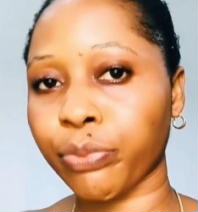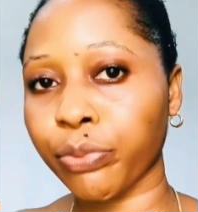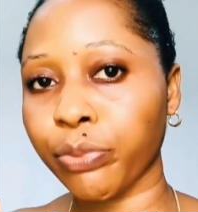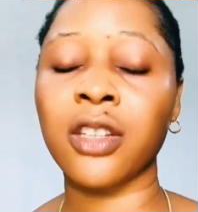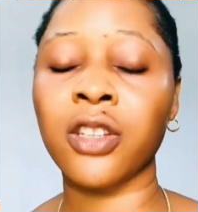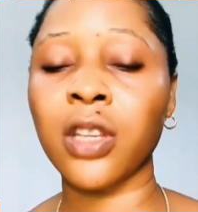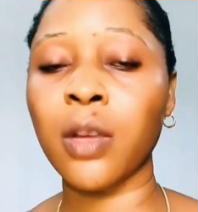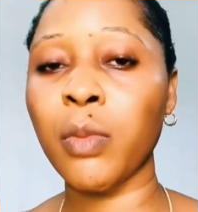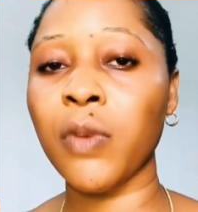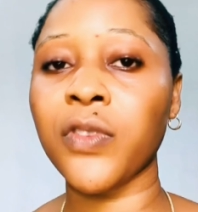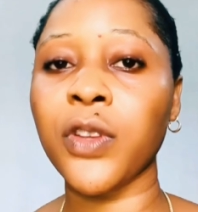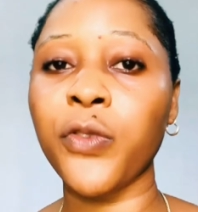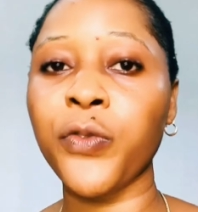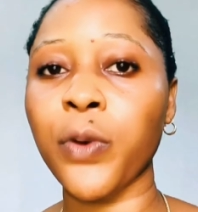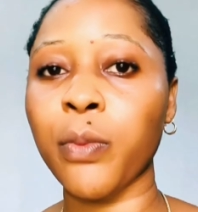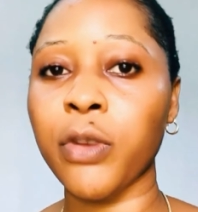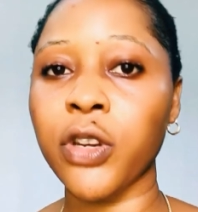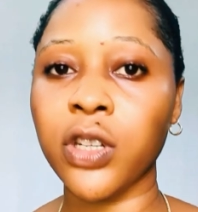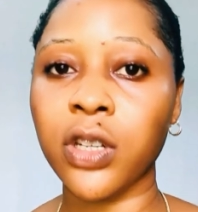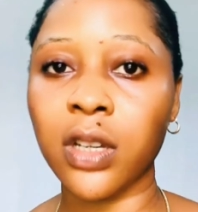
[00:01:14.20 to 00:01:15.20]
some of the
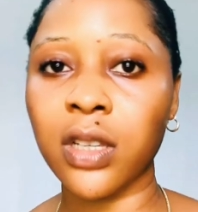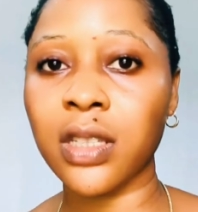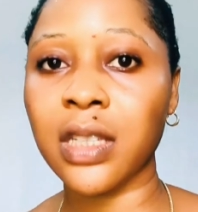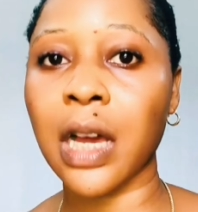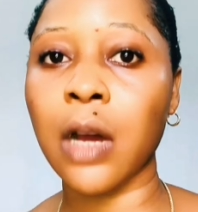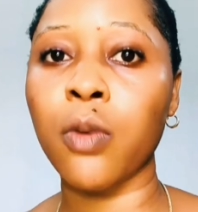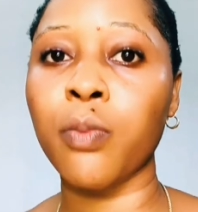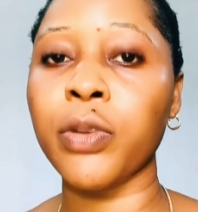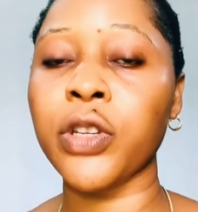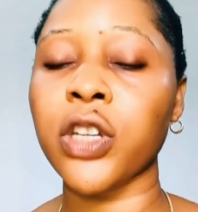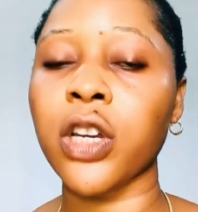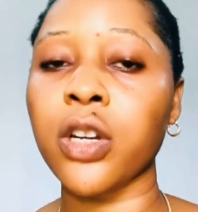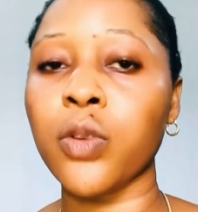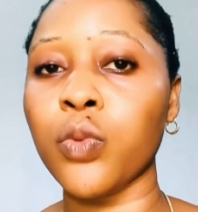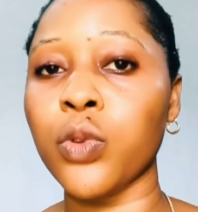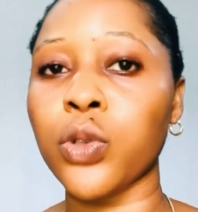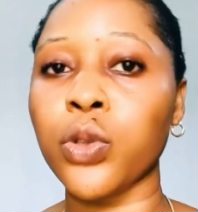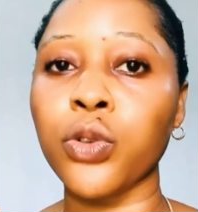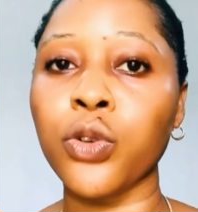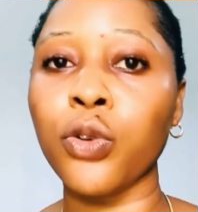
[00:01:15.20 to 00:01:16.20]
informations I will be sharing
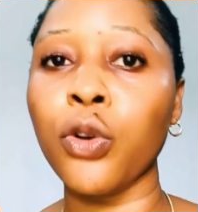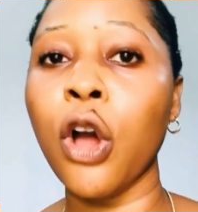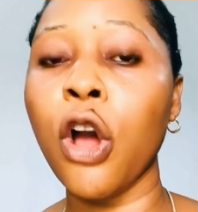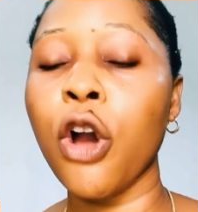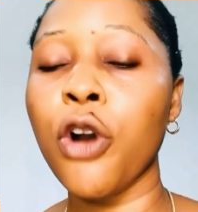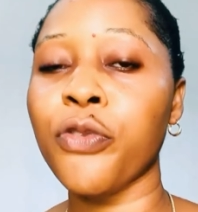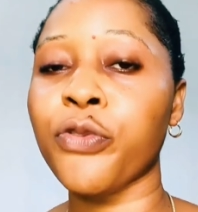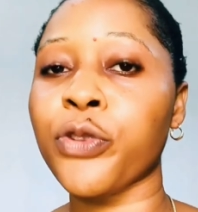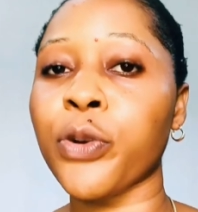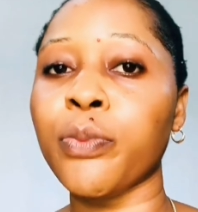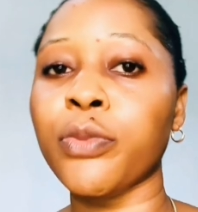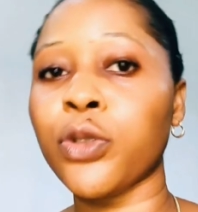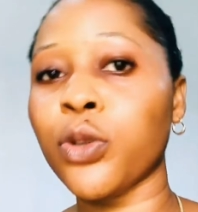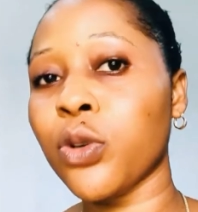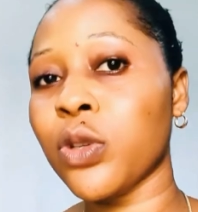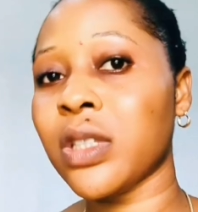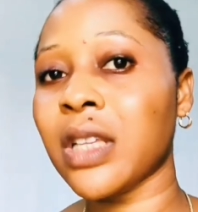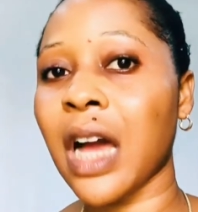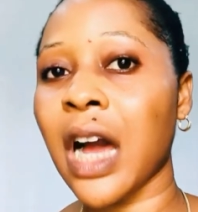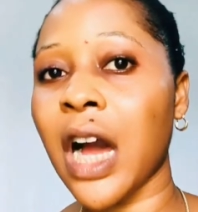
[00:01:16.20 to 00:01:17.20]
with you from
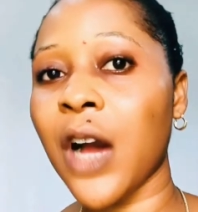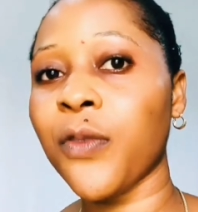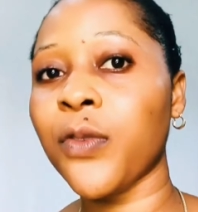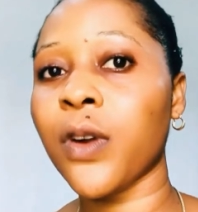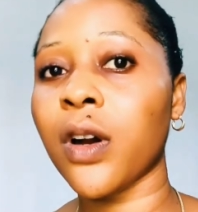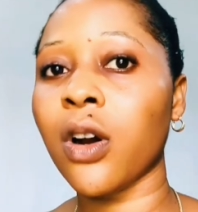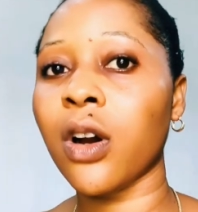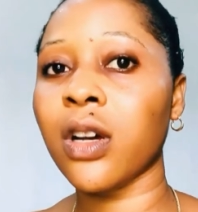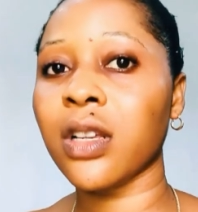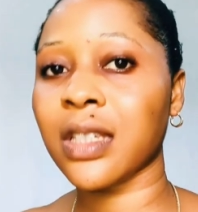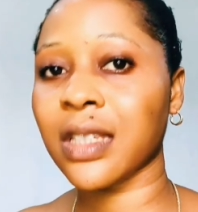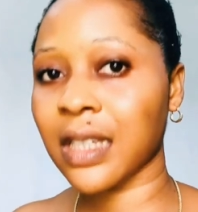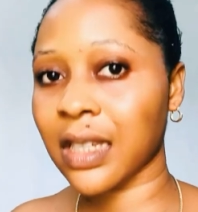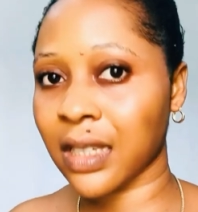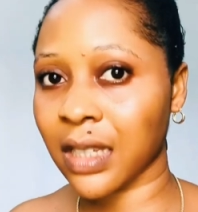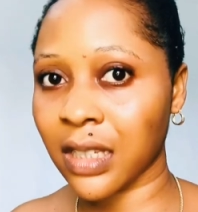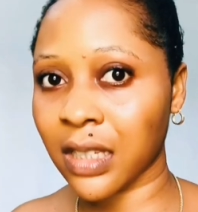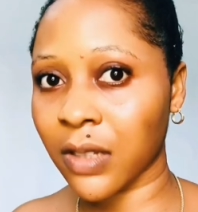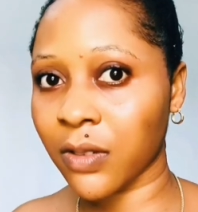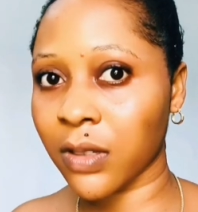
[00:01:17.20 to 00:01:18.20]
those that have
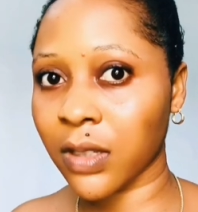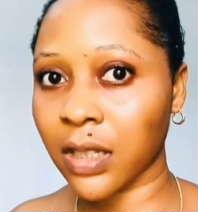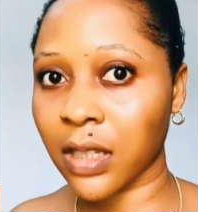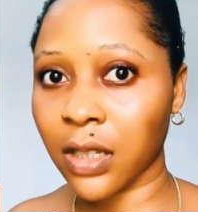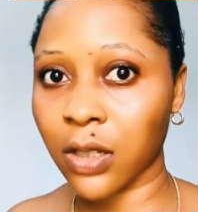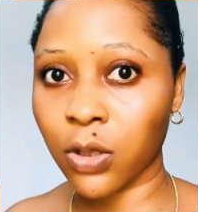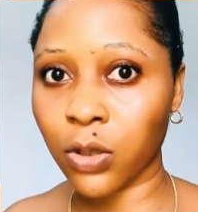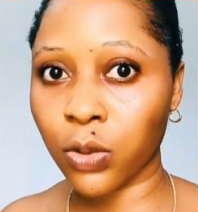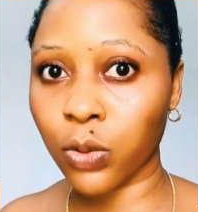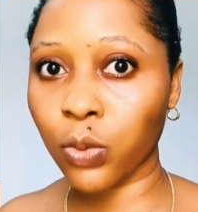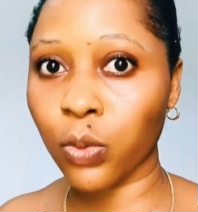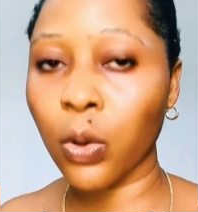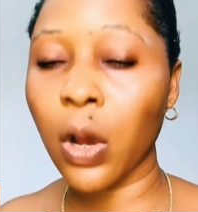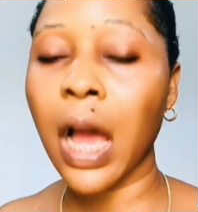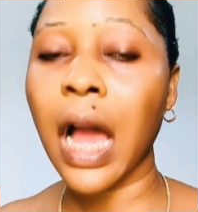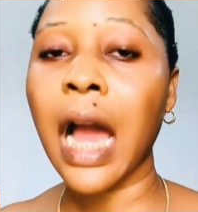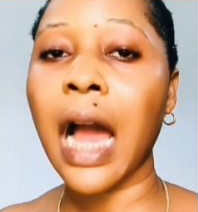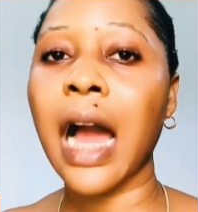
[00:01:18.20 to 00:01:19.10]
sensitive skin too,